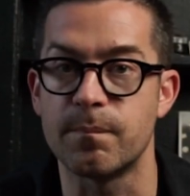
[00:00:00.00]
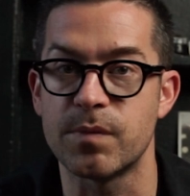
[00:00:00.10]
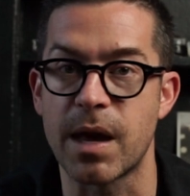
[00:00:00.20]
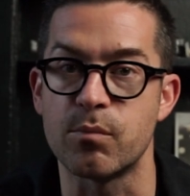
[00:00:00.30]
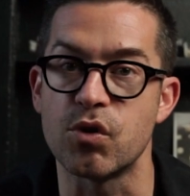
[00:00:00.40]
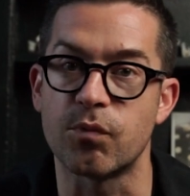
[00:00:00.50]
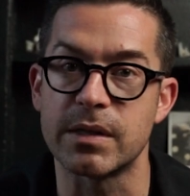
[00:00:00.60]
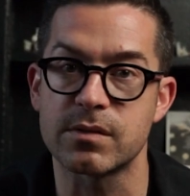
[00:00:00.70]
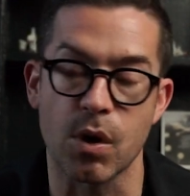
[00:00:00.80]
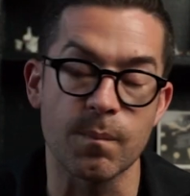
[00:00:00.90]
that
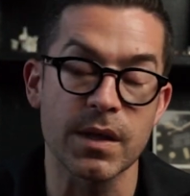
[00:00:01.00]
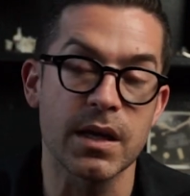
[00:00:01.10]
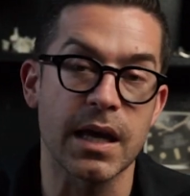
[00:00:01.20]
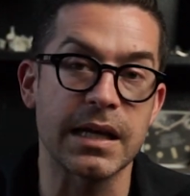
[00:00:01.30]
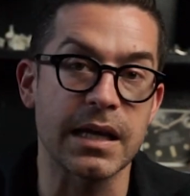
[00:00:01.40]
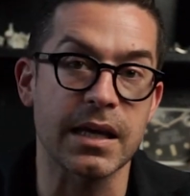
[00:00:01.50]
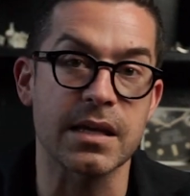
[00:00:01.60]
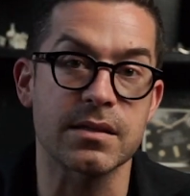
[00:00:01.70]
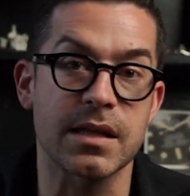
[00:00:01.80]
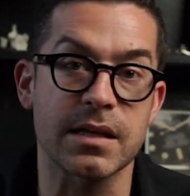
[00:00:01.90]
movement. So in any
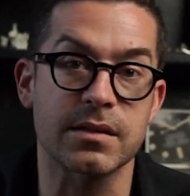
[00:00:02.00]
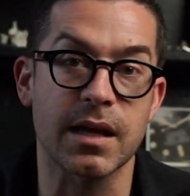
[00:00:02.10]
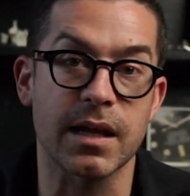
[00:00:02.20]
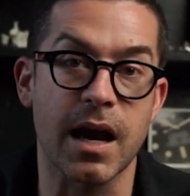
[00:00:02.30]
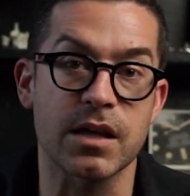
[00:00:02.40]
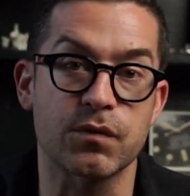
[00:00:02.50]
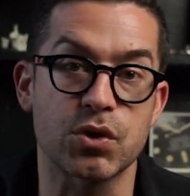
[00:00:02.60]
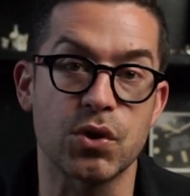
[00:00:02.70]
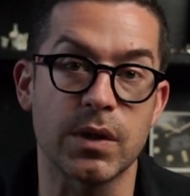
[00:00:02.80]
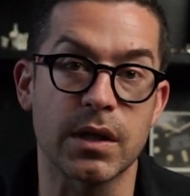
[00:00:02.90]
case, thanks again, guys, for
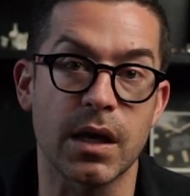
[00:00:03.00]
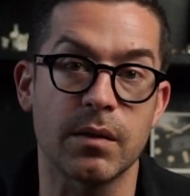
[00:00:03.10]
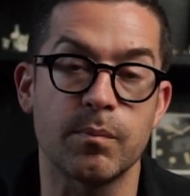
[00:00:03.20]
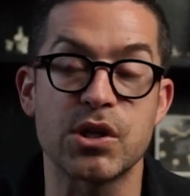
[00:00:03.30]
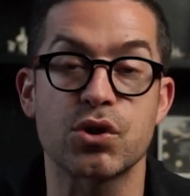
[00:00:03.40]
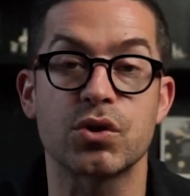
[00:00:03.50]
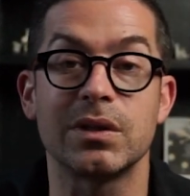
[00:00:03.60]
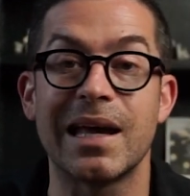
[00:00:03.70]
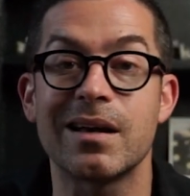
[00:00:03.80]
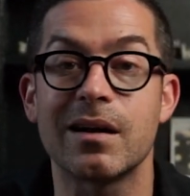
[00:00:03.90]
tuning in. Be sure to
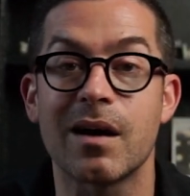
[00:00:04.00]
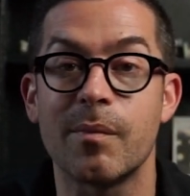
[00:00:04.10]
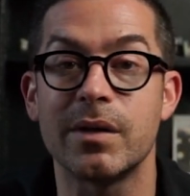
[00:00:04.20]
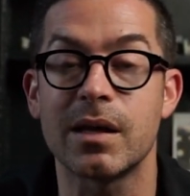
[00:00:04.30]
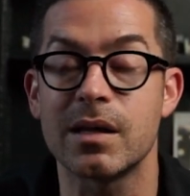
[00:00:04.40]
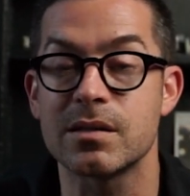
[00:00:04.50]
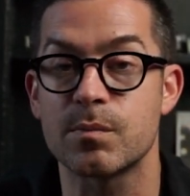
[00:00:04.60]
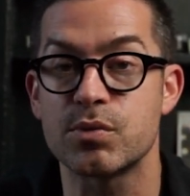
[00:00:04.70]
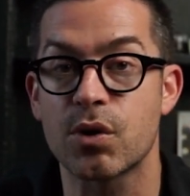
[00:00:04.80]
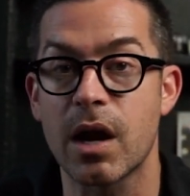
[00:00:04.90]
like, comment, and
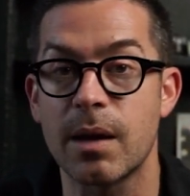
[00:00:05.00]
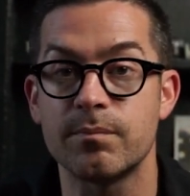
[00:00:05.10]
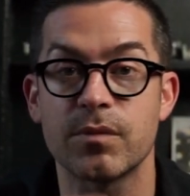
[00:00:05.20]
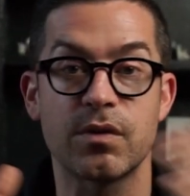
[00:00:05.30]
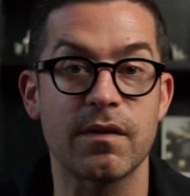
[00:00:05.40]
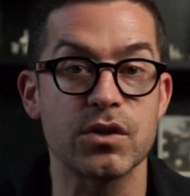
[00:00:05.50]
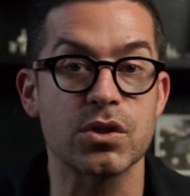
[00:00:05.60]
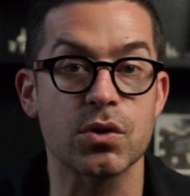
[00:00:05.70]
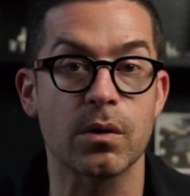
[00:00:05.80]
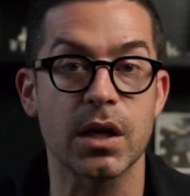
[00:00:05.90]
subscribe. If you haven't done
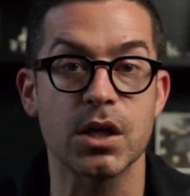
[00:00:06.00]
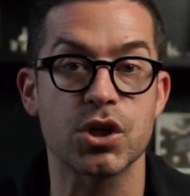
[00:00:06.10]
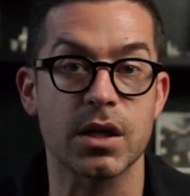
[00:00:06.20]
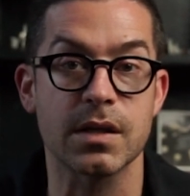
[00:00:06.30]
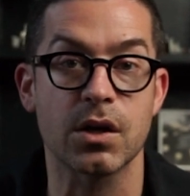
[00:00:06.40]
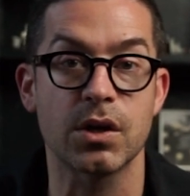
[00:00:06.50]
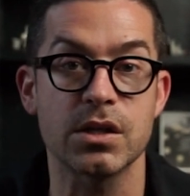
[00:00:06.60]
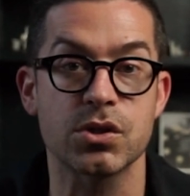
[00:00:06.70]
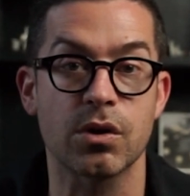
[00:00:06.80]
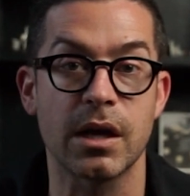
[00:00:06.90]
so already, check us out on
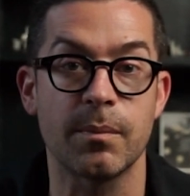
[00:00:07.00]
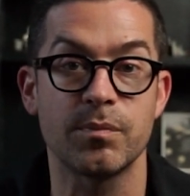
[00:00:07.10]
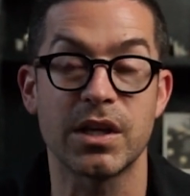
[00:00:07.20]
Instagram.